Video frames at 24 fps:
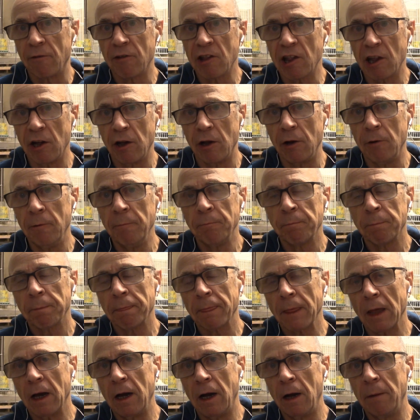So
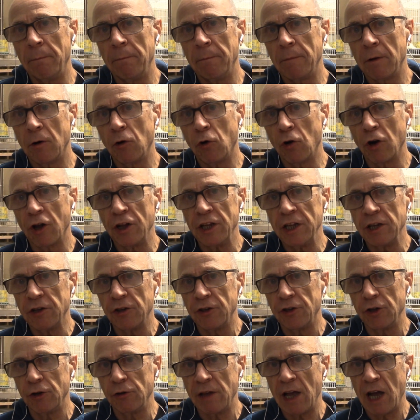all I need to
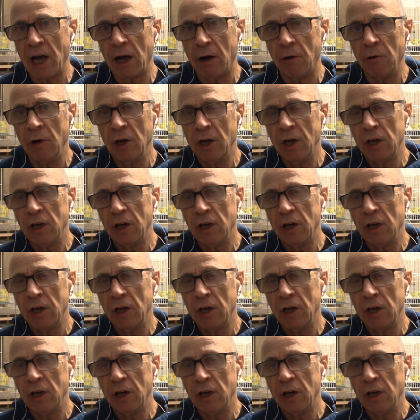do now,